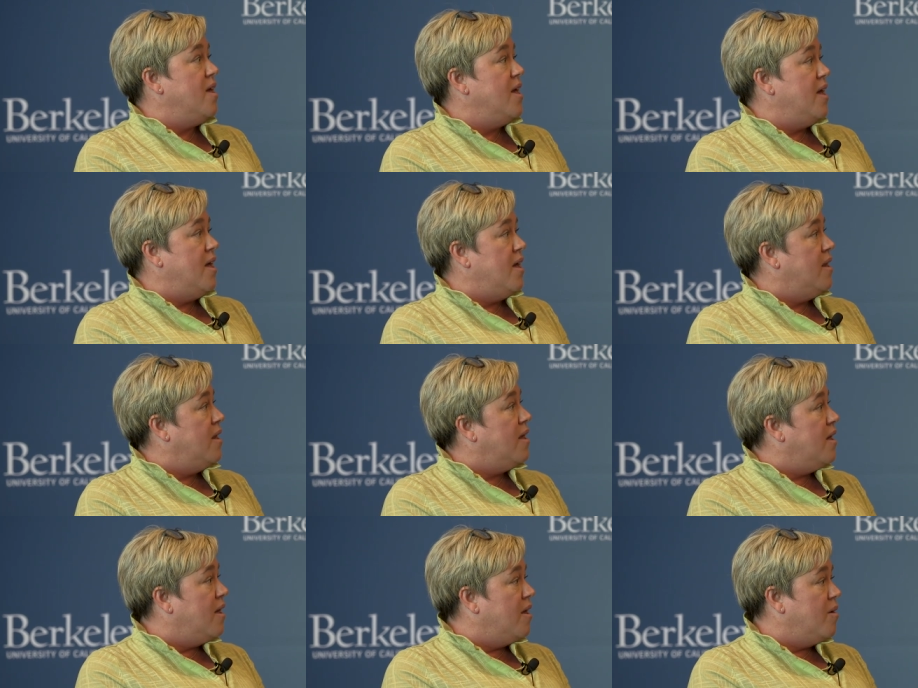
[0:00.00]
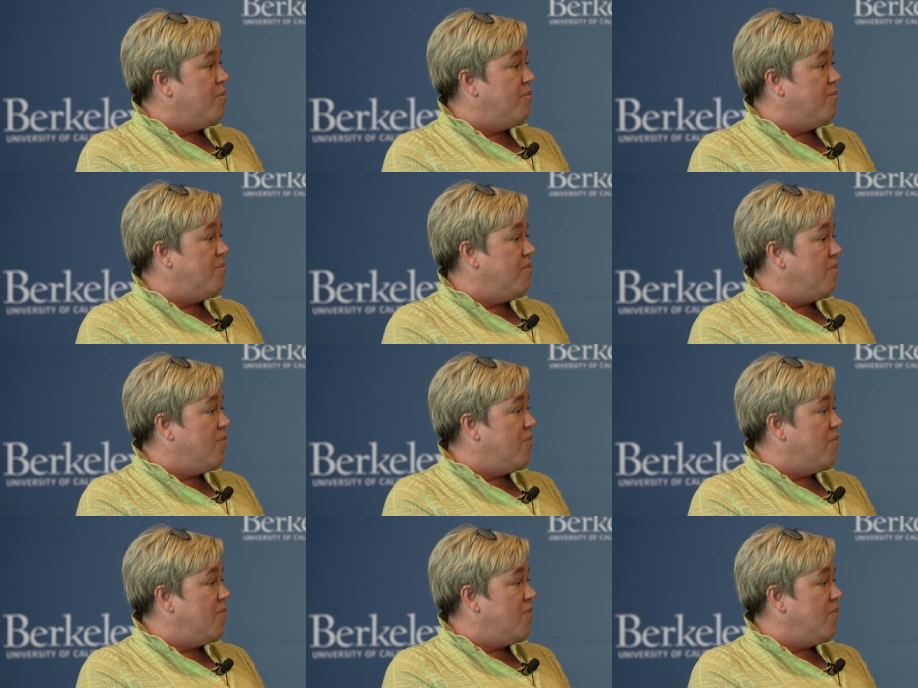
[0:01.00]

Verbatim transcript: and, um,